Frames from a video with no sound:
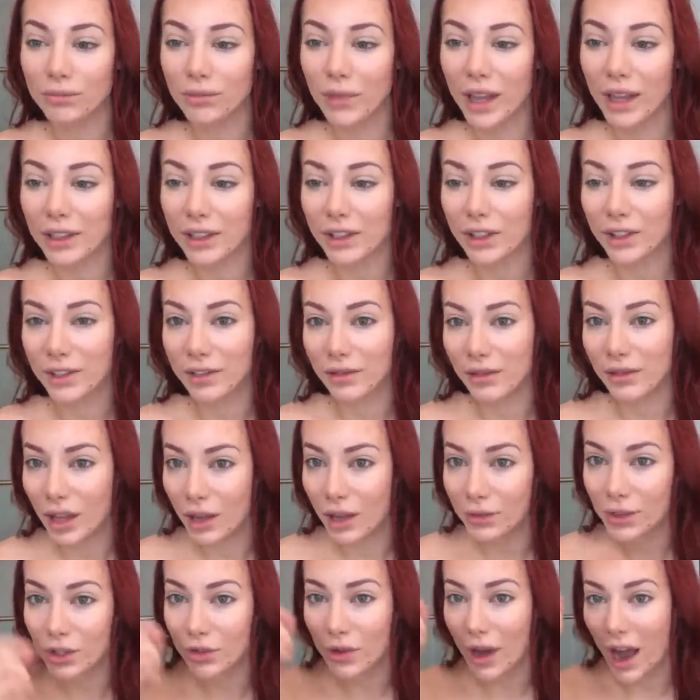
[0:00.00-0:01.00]

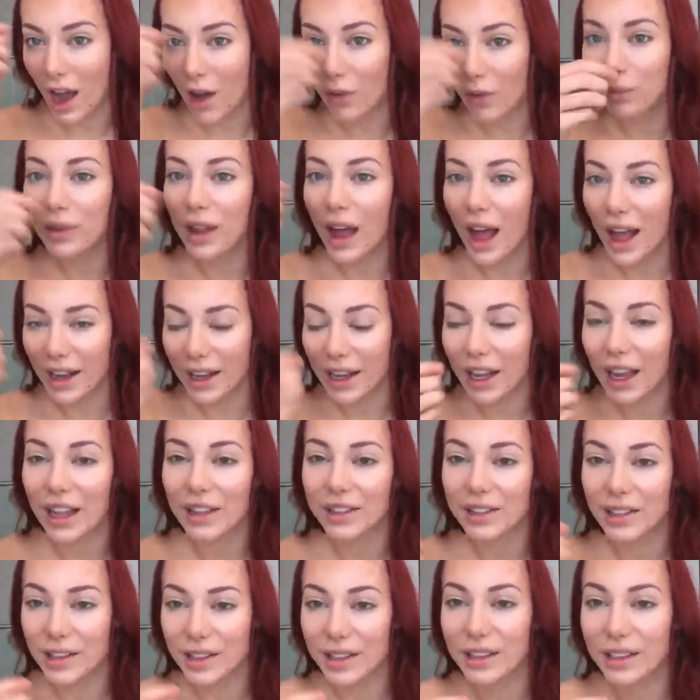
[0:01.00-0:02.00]
if you have
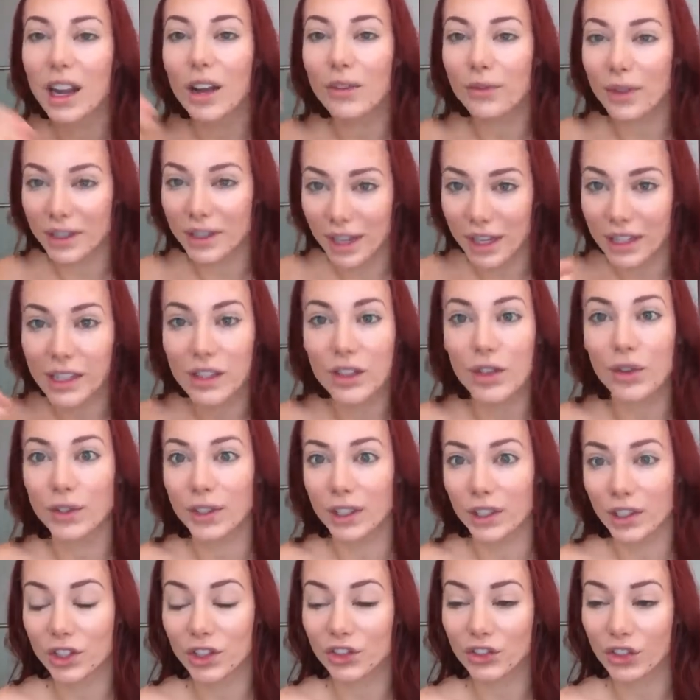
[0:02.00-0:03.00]
blackheads and stuff, getting those
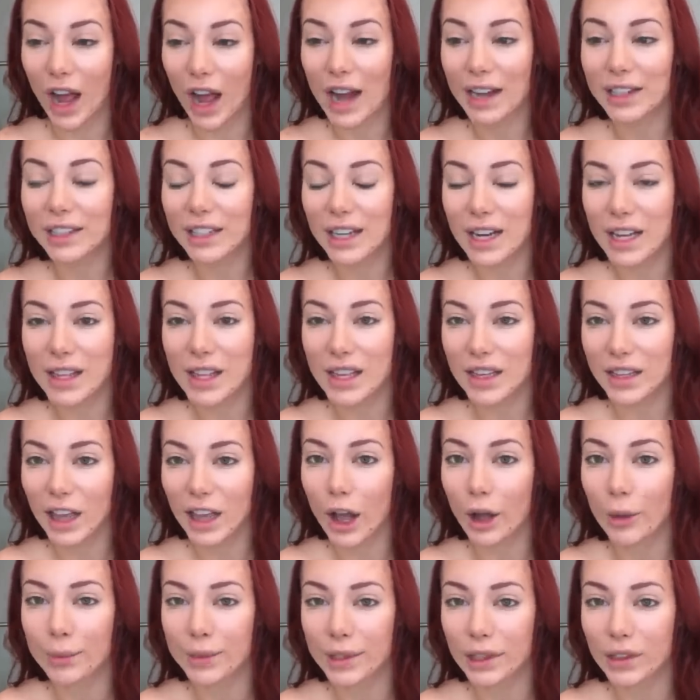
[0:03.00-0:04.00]
extracted I think
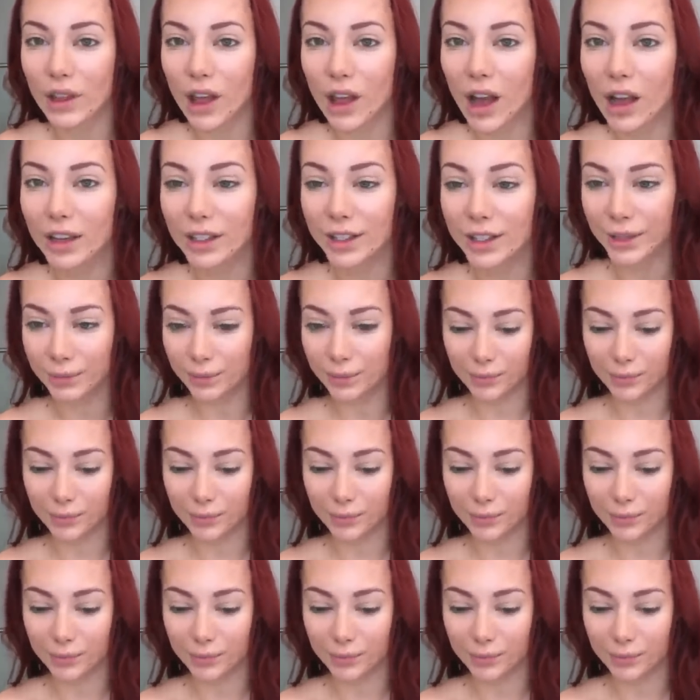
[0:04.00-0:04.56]
helps a lot.